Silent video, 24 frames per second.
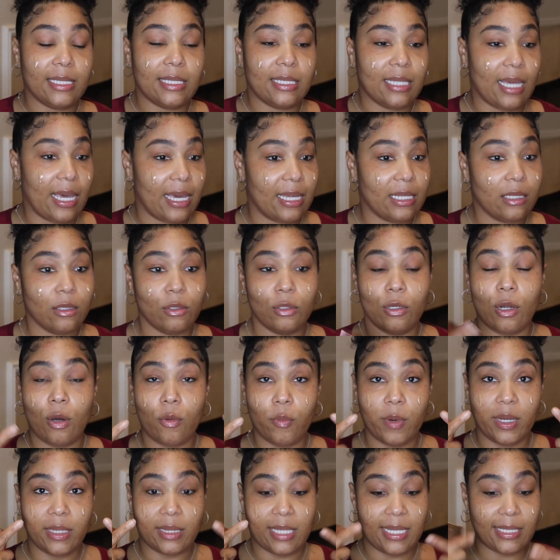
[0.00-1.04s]
And you know
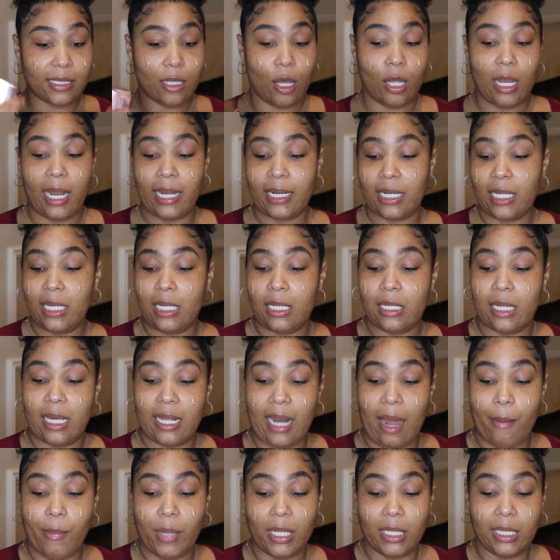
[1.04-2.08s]
what? That's all I need,
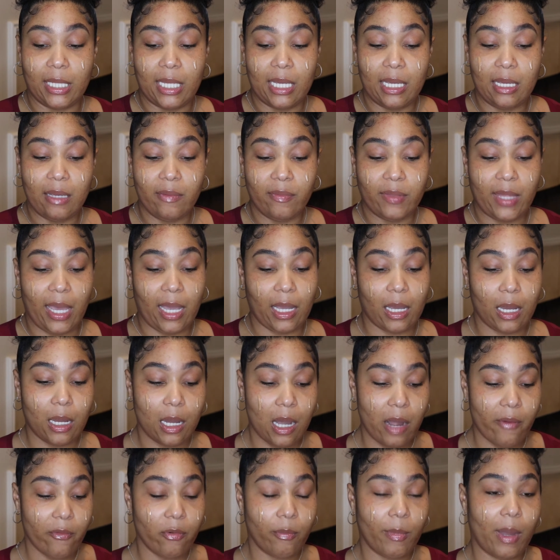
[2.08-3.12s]
and I believe that can
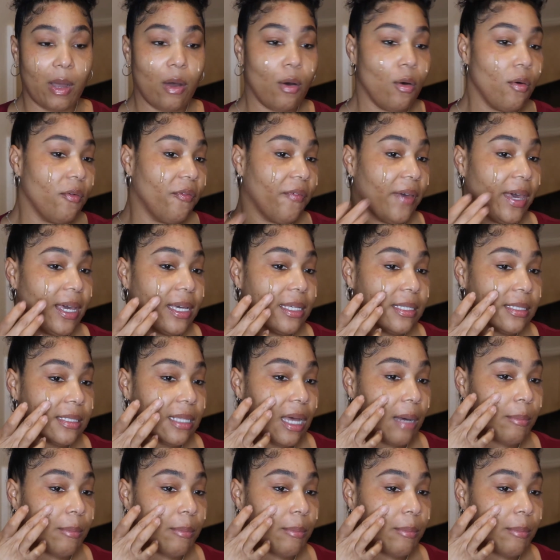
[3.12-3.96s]
cover my whole face.